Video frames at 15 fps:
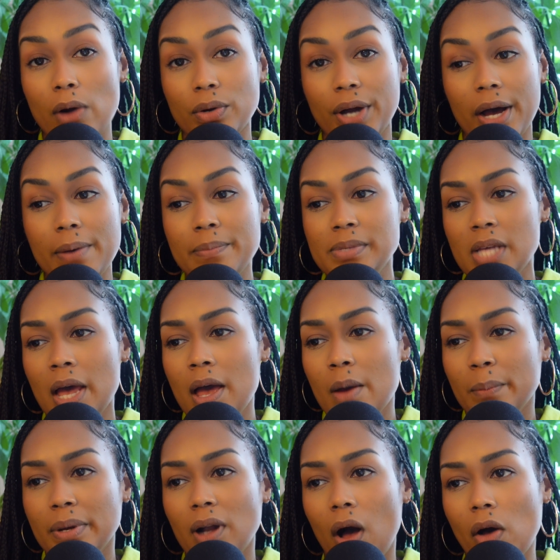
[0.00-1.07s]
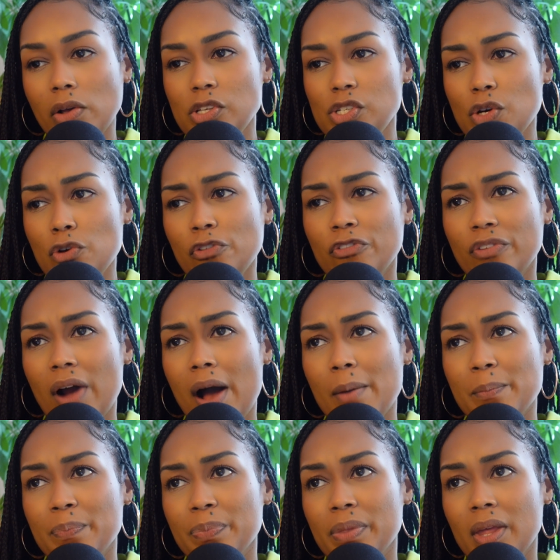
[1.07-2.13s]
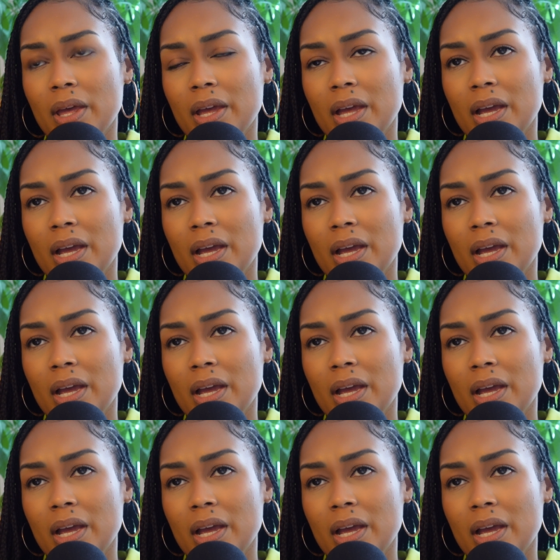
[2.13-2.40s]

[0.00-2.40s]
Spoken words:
outcomes, but also from